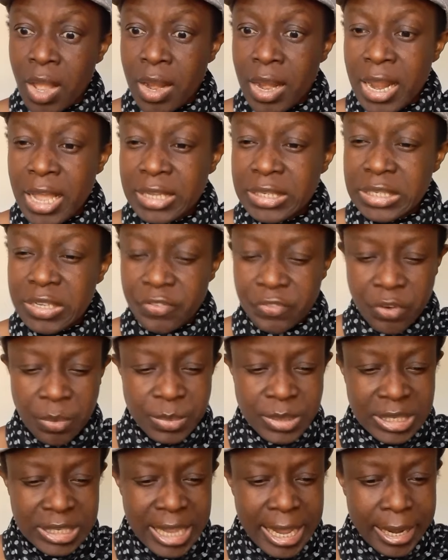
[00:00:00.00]
let's see from
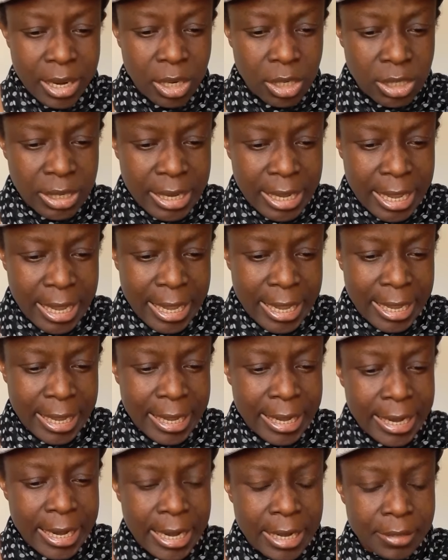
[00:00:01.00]
second
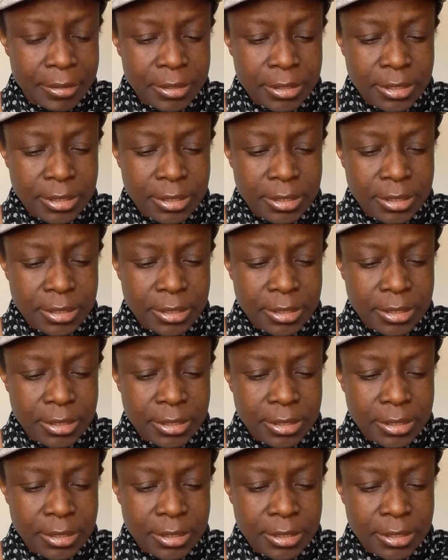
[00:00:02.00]
king